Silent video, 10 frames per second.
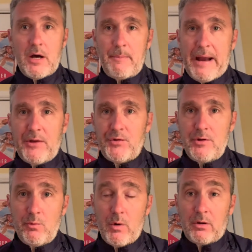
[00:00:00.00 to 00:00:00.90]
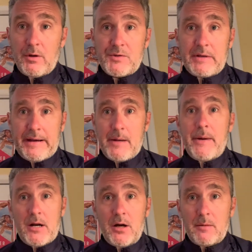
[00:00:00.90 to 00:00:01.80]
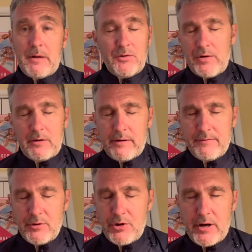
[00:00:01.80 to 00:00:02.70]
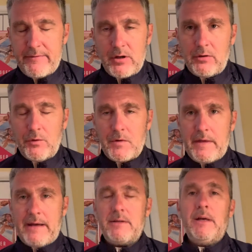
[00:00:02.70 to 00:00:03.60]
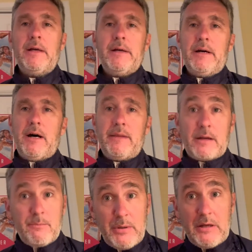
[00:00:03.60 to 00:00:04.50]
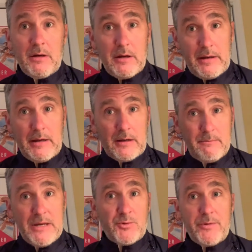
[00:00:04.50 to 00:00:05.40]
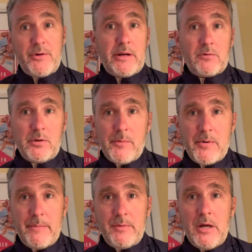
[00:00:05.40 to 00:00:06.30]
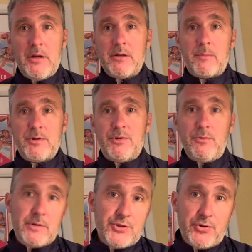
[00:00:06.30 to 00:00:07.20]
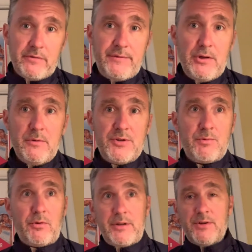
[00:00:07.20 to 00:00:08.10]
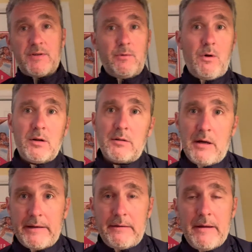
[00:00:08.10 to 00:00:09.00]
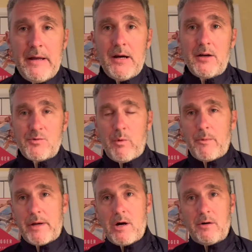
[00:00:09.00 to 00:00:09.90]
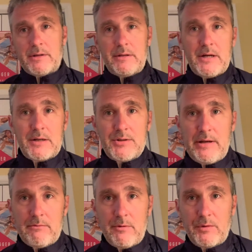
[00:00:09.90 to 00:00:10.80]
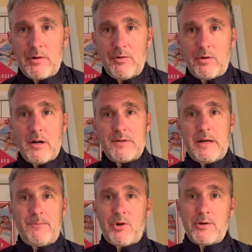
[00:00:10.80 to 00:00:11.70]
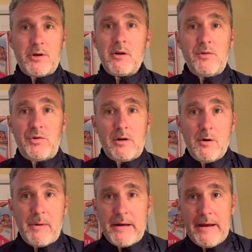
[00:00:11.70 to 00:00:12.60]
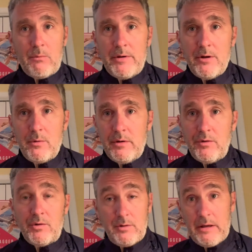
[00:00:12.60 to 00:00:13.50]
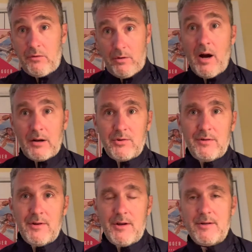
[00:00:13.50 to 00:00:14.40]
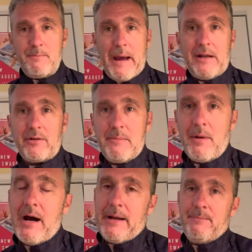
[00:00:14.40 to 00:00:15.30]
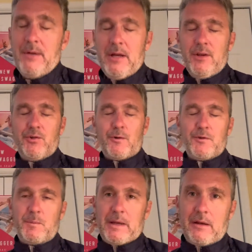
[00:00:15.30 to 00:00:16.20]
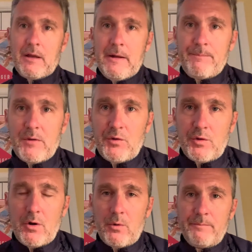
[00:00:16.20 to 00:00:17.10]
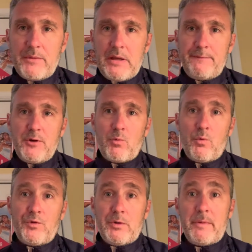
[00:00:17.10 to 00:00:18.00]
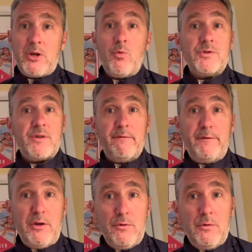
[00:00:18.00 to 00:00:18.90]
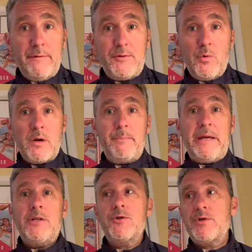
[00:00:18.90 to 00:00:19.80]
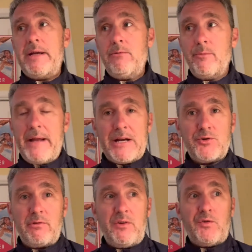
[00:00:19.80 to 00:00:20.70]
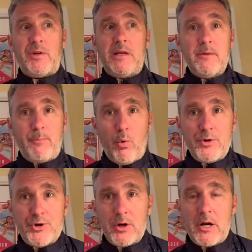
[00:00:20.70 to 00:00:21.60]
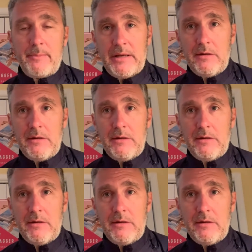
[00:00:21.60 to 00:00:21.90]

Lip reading: passing you what looks like at about 100 miles an hour, even though you're not even close to that. It can mess with your equilibrium. Number two is your view is really just the water line. That's why we call it the duck staterooms, because a lot of times all you're going to see go by that window is ducks paddling by, so to speak. So if you're somebody who wants a view, if you want to be in your stateroom and actually see the port you're coming